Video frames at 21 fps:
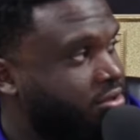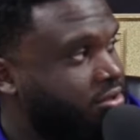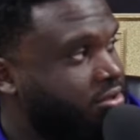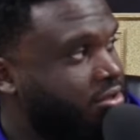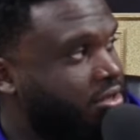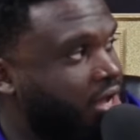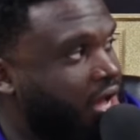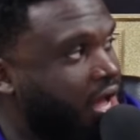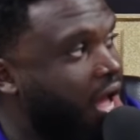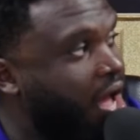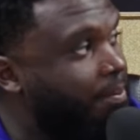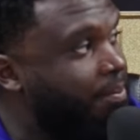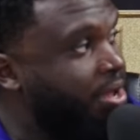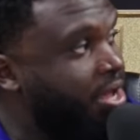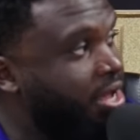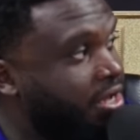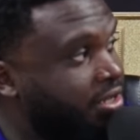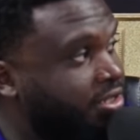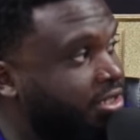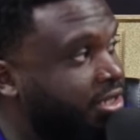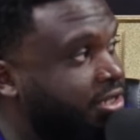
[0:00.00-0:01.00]
I'm
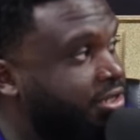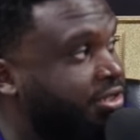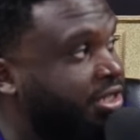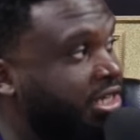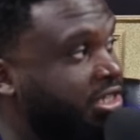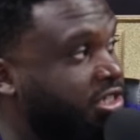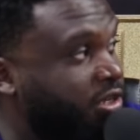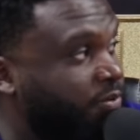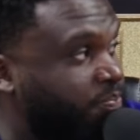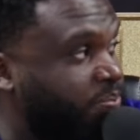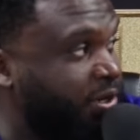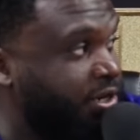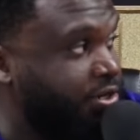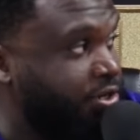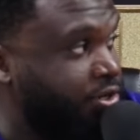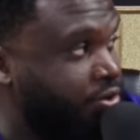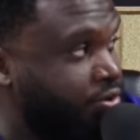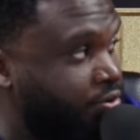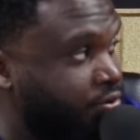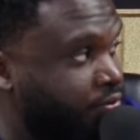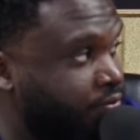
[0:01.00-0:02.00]
here to discipline you.
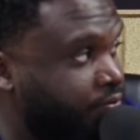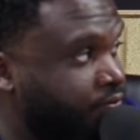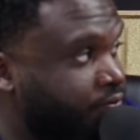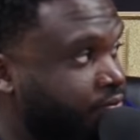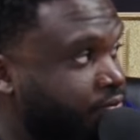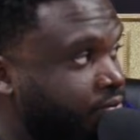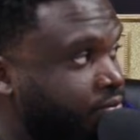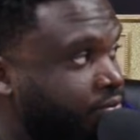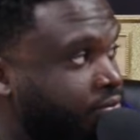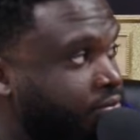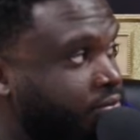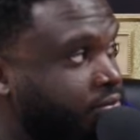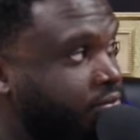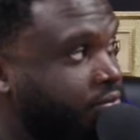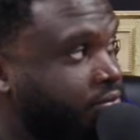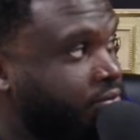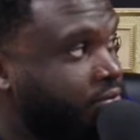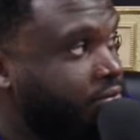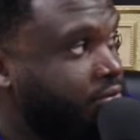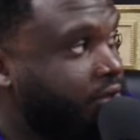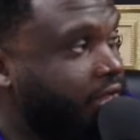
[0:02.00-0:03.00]

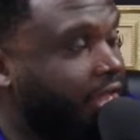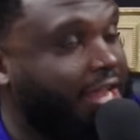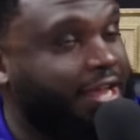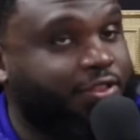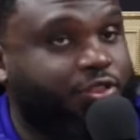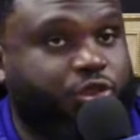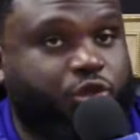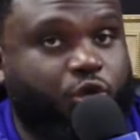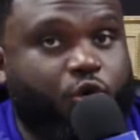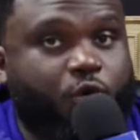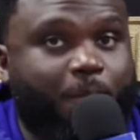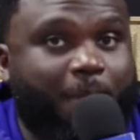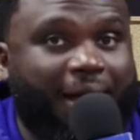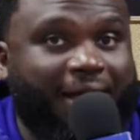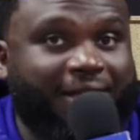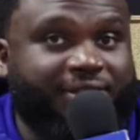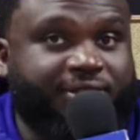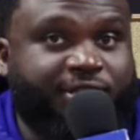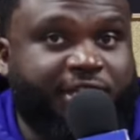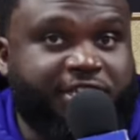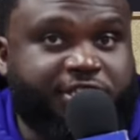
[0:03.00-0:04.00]
And through my
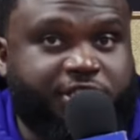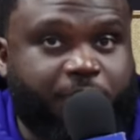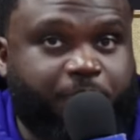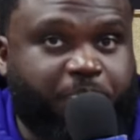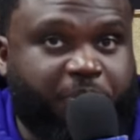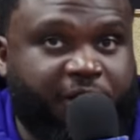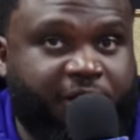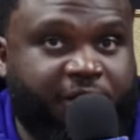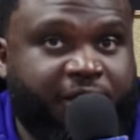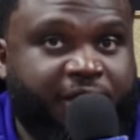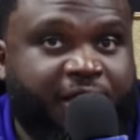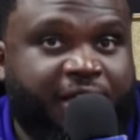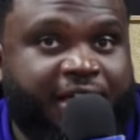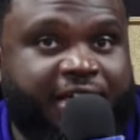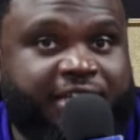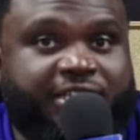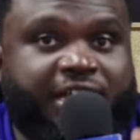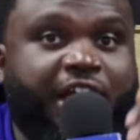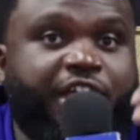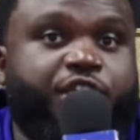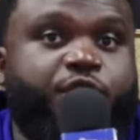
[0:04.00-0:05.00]
discipline is
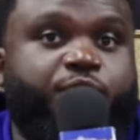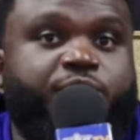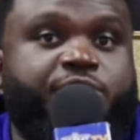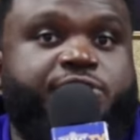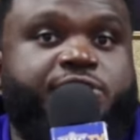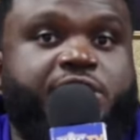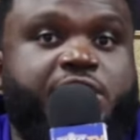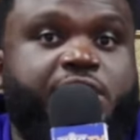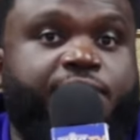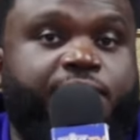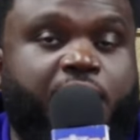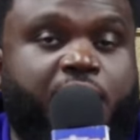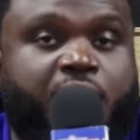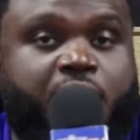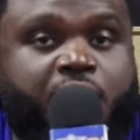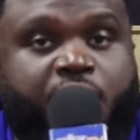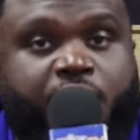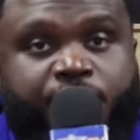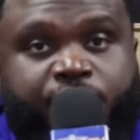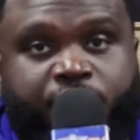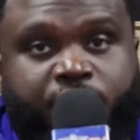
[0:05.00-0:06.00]
how you receive
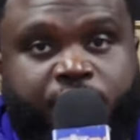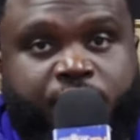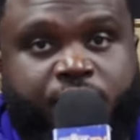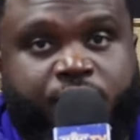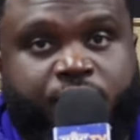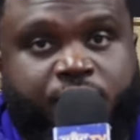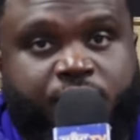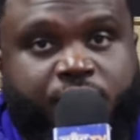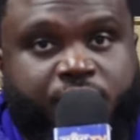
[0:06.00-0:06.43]
love. Right.